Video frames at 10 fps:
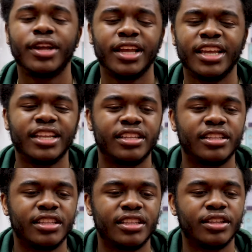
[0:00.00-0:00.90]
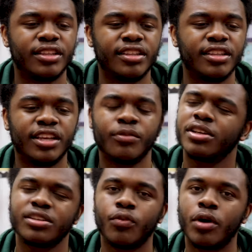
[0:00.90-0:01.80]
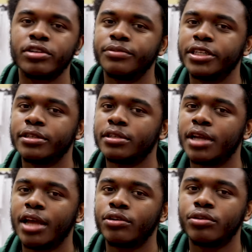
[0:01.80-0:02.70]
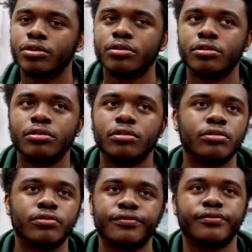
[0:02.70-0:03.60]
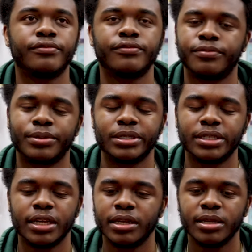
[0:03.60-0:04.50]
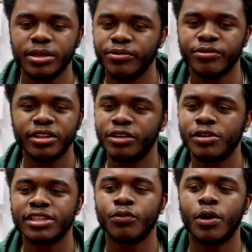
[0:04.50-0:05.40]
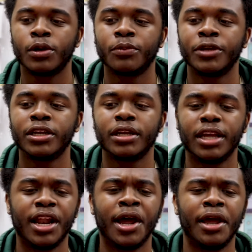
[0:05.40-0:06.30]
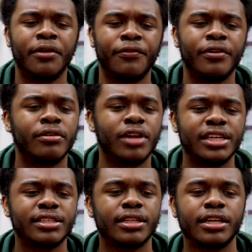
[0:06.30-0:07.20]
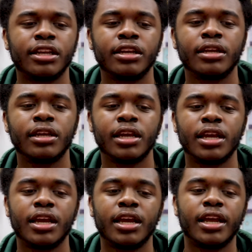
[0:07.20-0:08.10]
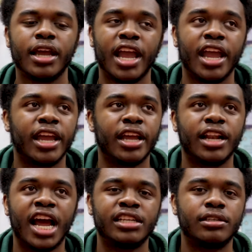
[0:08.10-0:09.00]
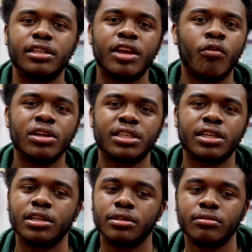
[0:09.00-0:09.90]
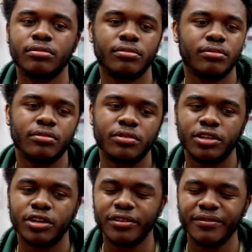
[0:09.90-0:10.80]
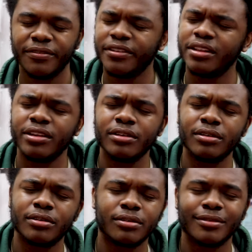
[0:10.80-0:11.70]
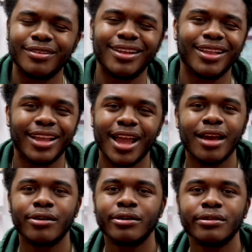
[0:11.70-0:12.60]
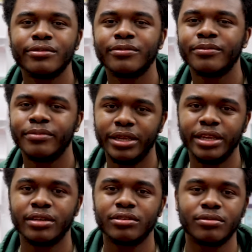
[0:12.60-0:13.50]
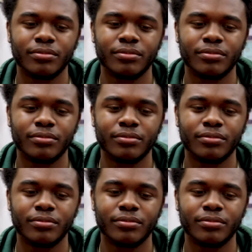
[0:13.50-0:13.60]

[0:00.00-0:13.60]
it wasn't welcoming at all, per se. It really wasn't welcoming. And I felt isolated. And it wasn't a good feeling, like, at all, being